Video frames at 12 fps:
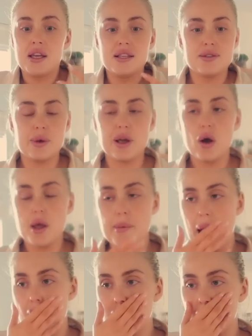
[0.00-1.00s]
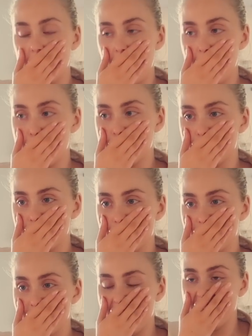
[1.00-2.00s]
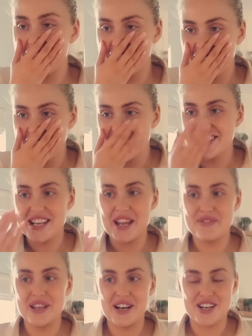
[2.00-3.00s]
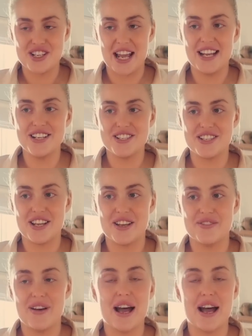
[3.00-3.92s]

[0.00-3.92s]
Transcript: So I got him out, and um, Jamie and I changed him,